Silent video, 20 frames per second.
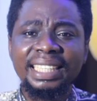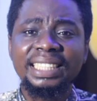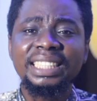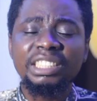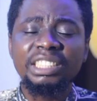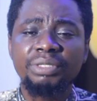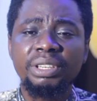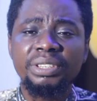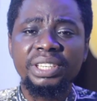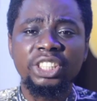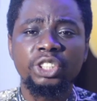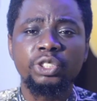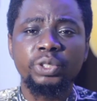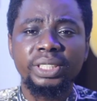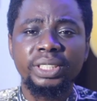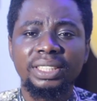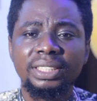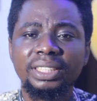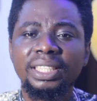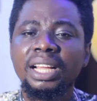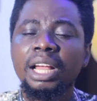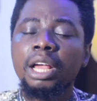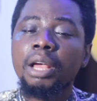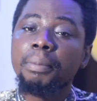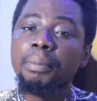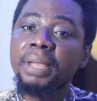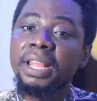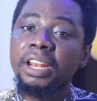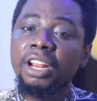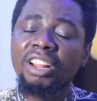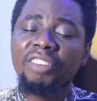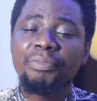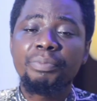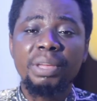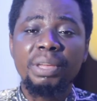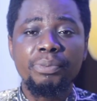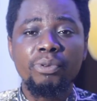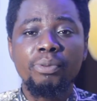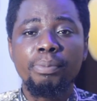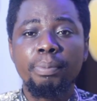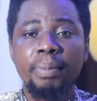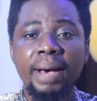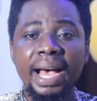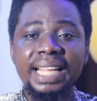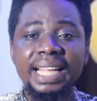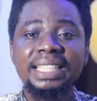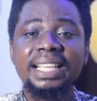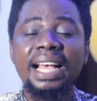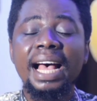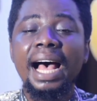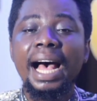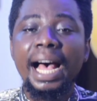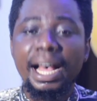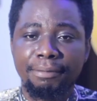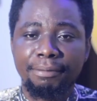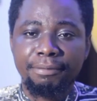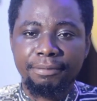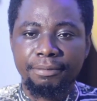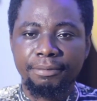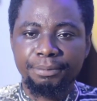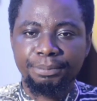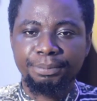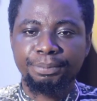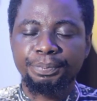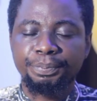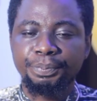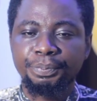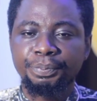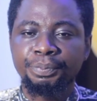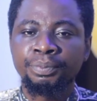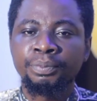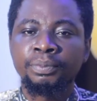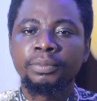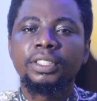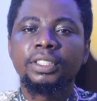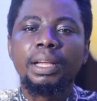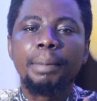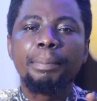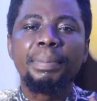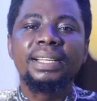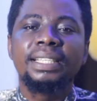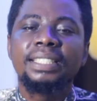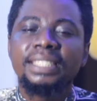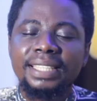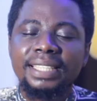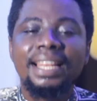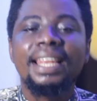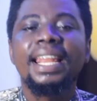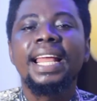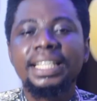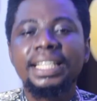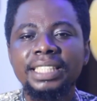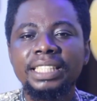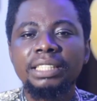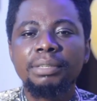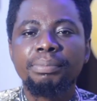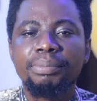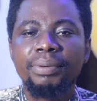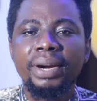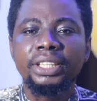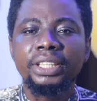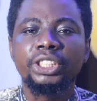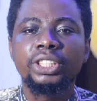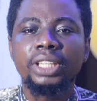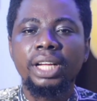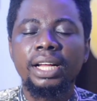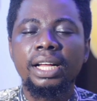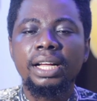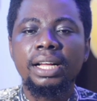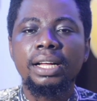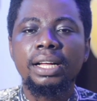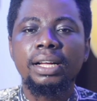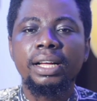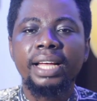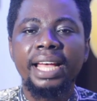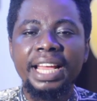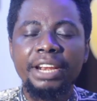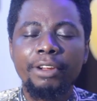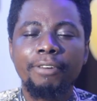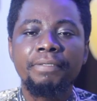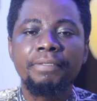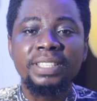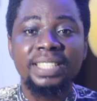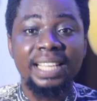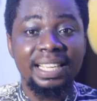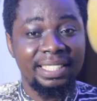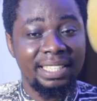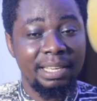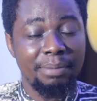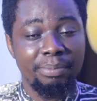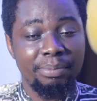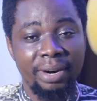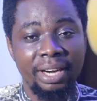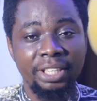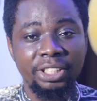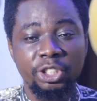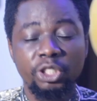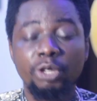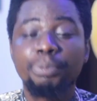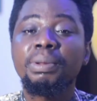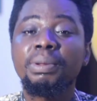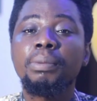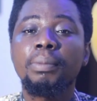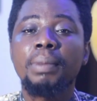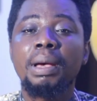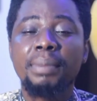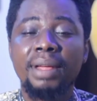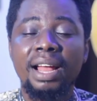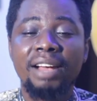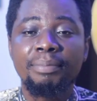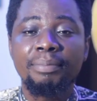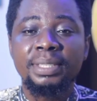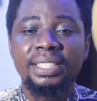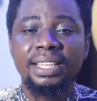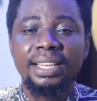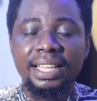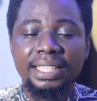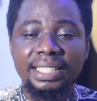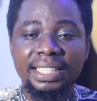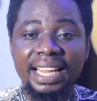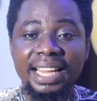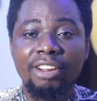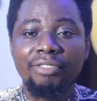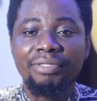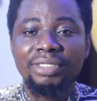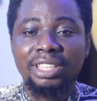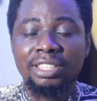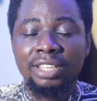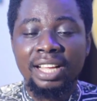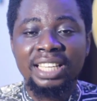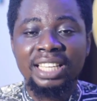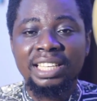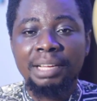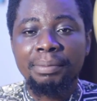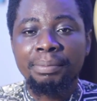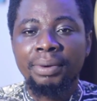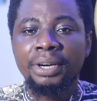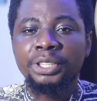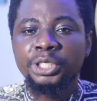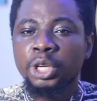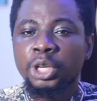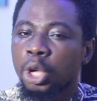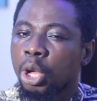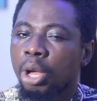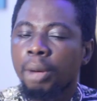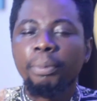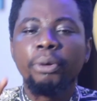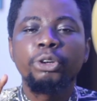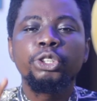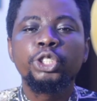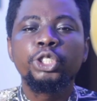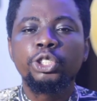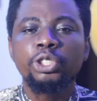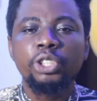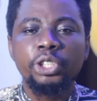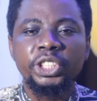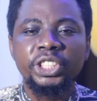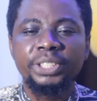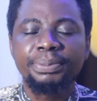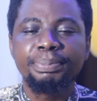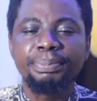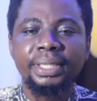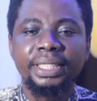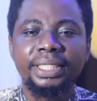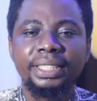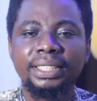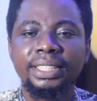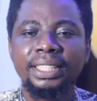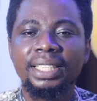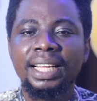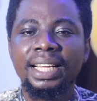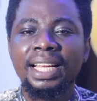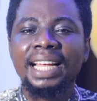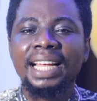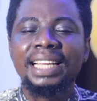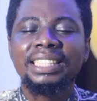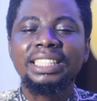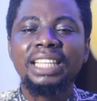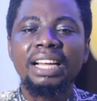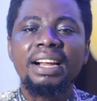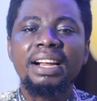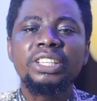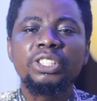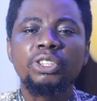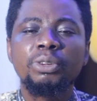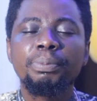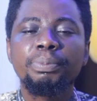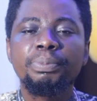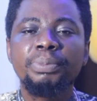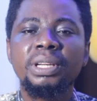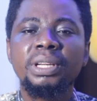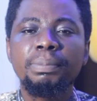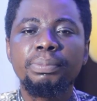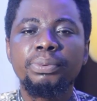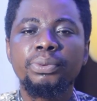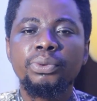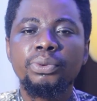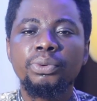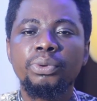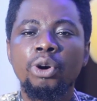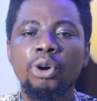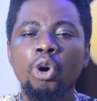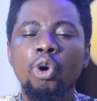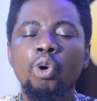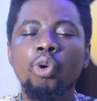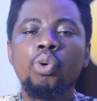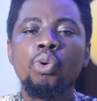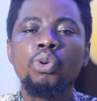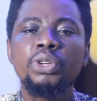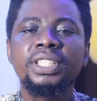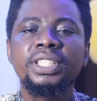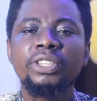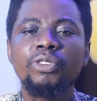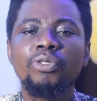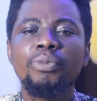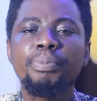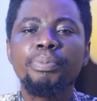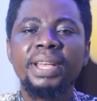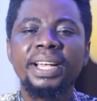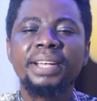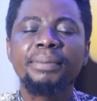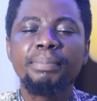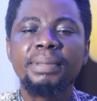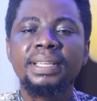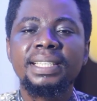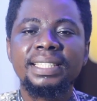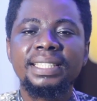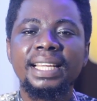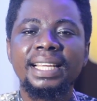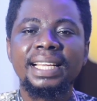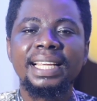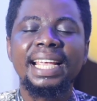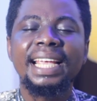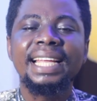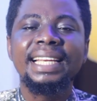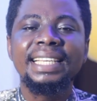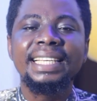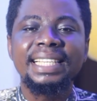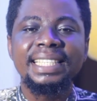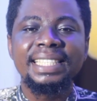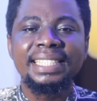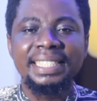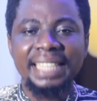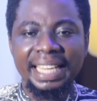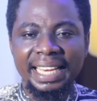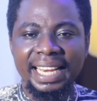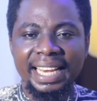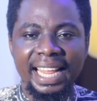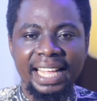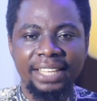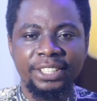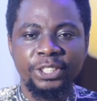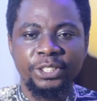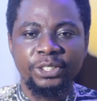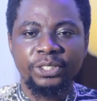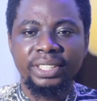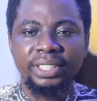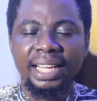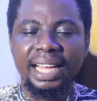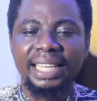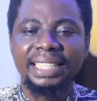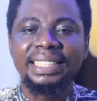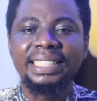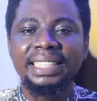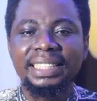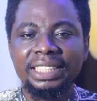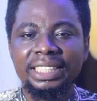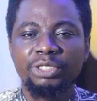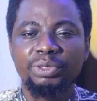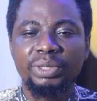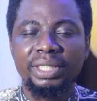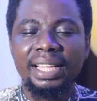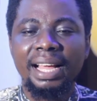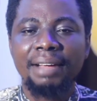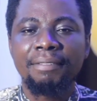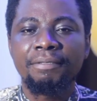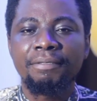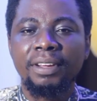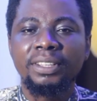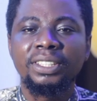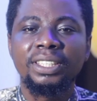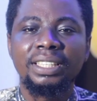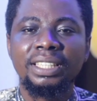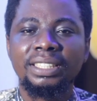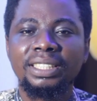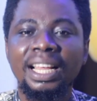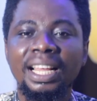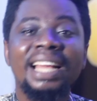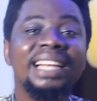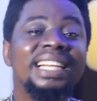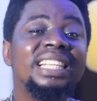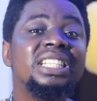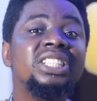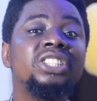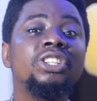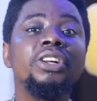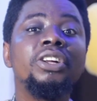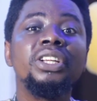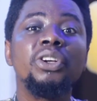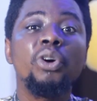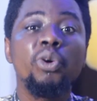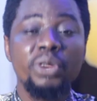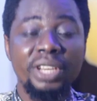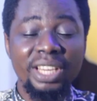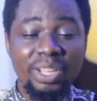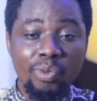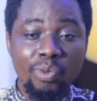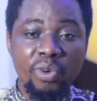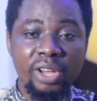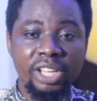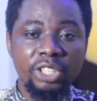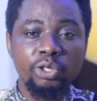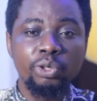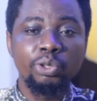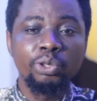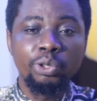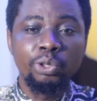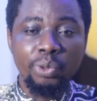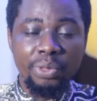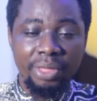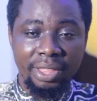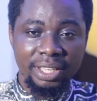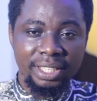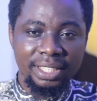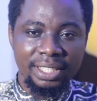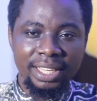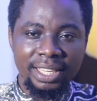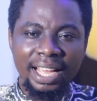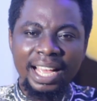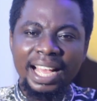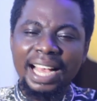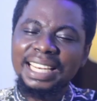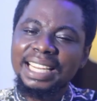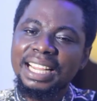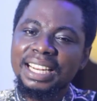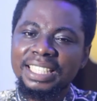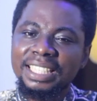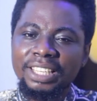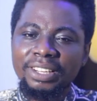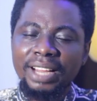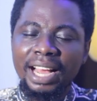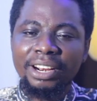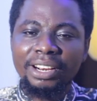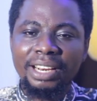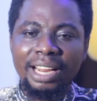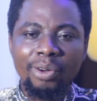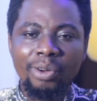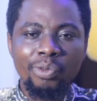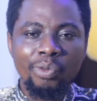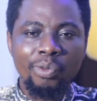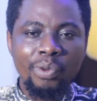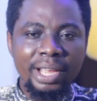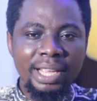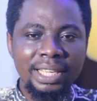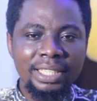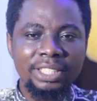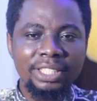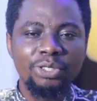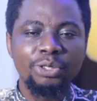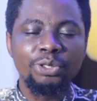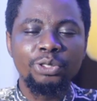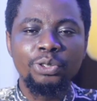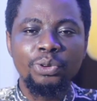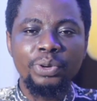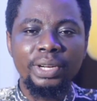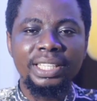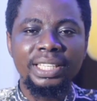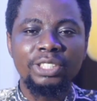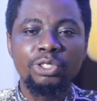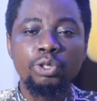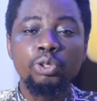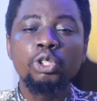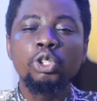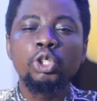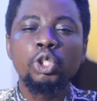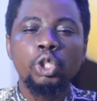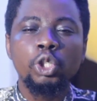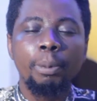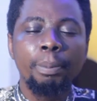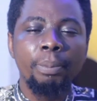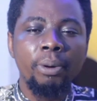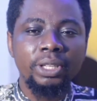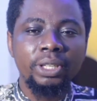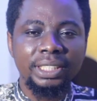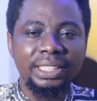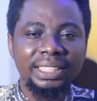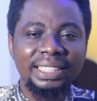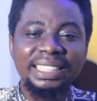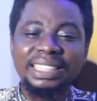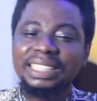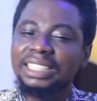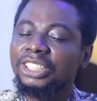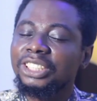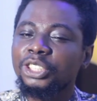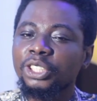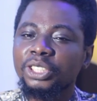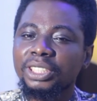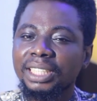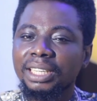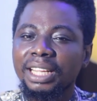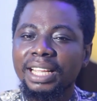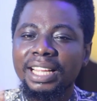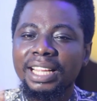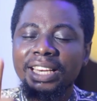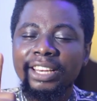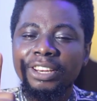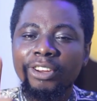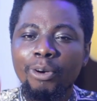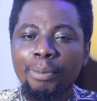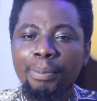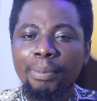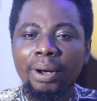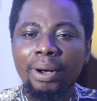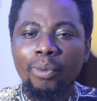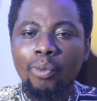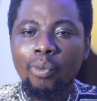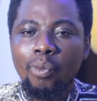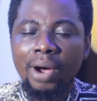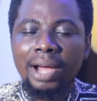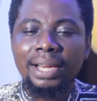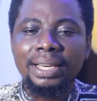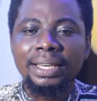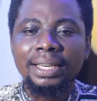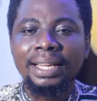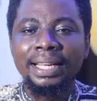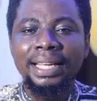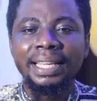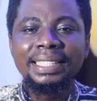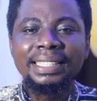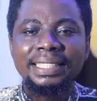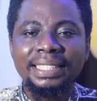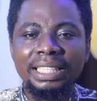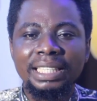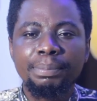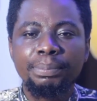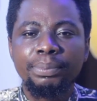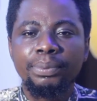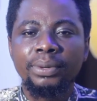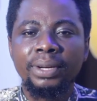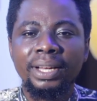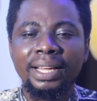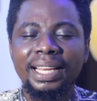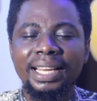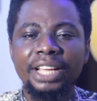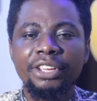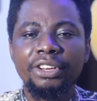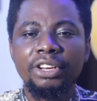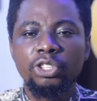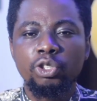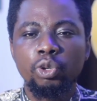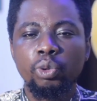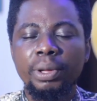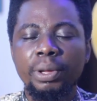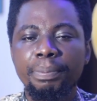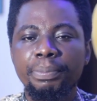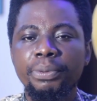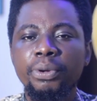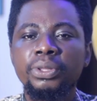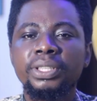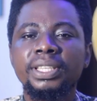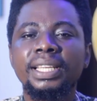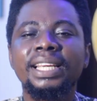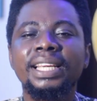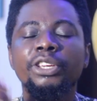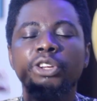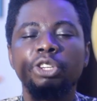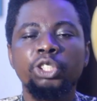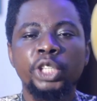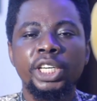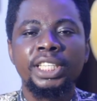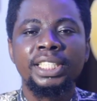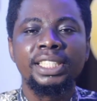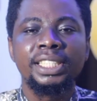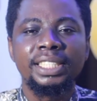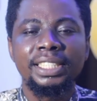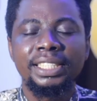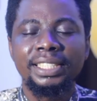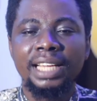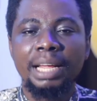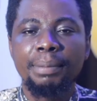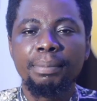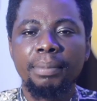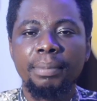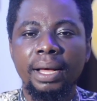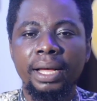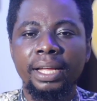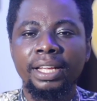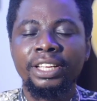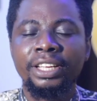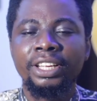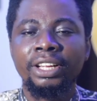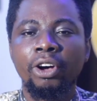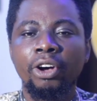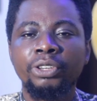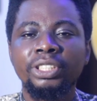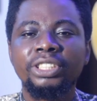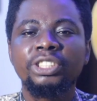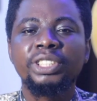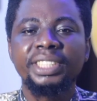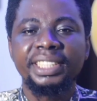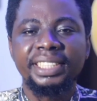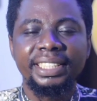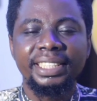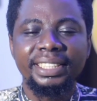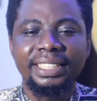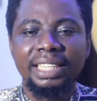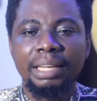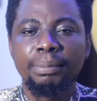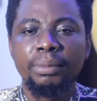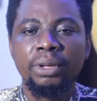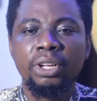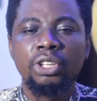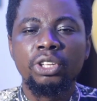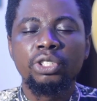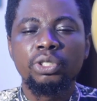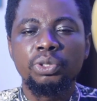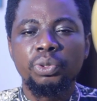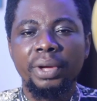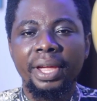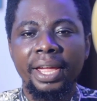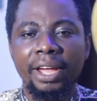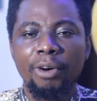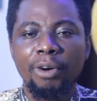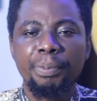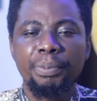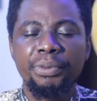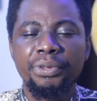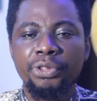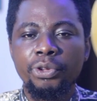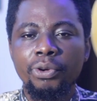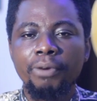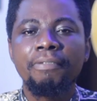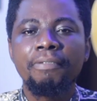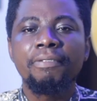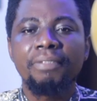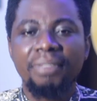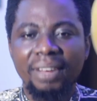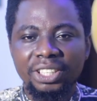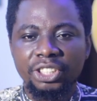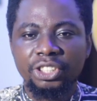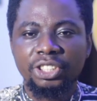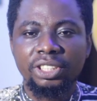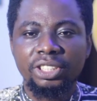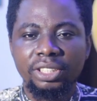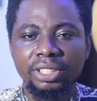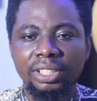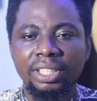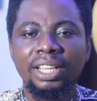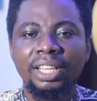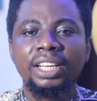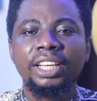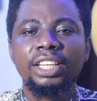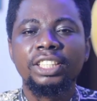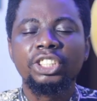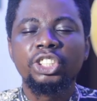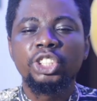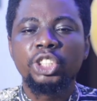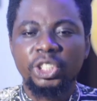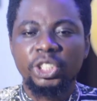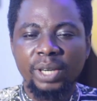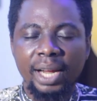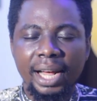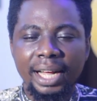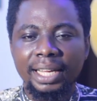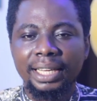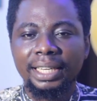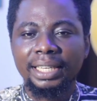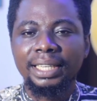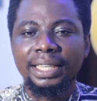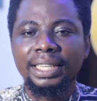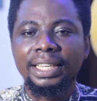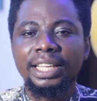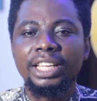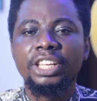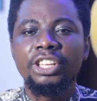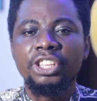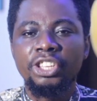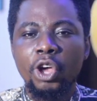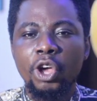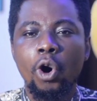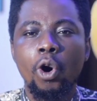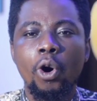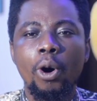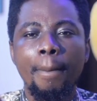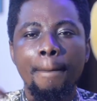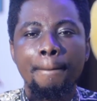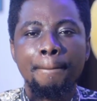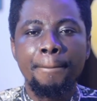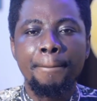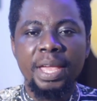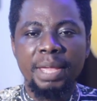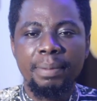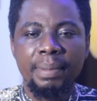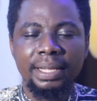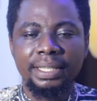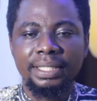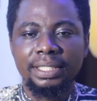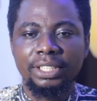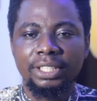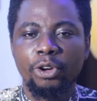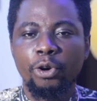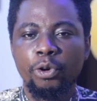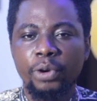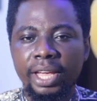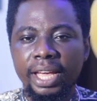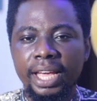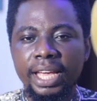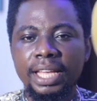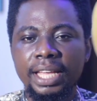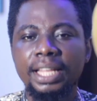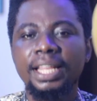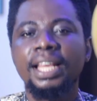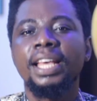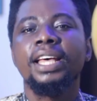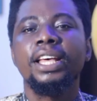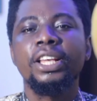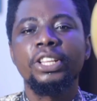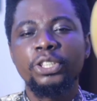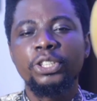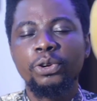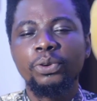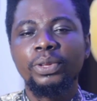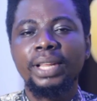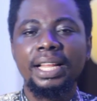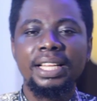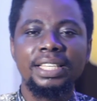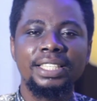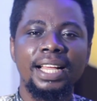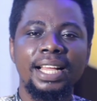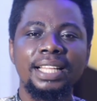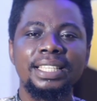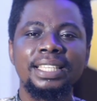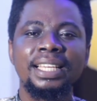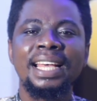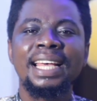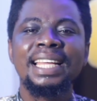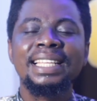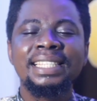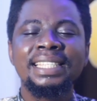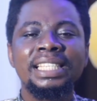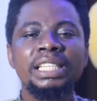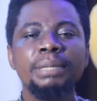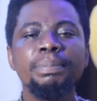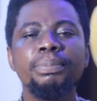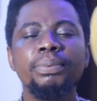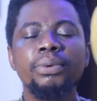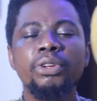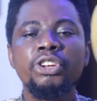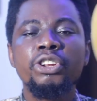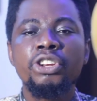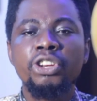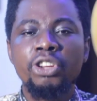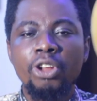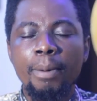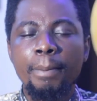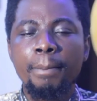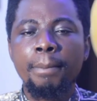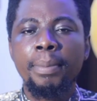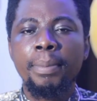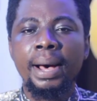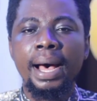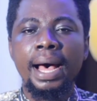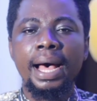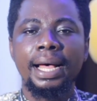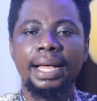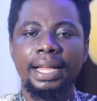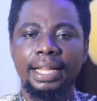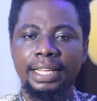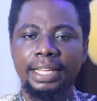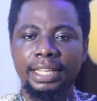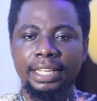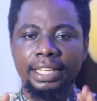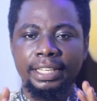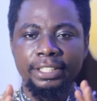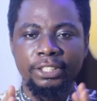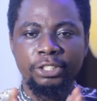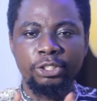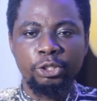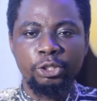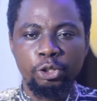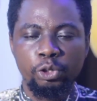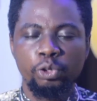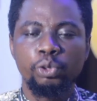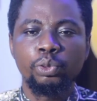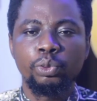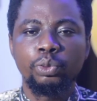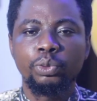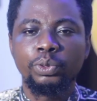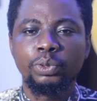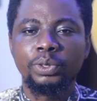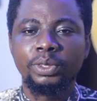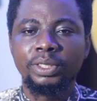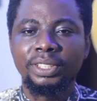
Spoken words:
this is very interesting. A lot of people might have been selecting branch head office as their branch. Some people might have been selecting head office as their branch, but trust me, there are some people who still make mistake in the selection, and this is really affecting it. This is not the only way to do this. There is still another ways to do it to support it. This is just a number one tip that you need to impute in your trade system, on trade system, to help you fast track your payment. Okay, so that is that. Tip number two,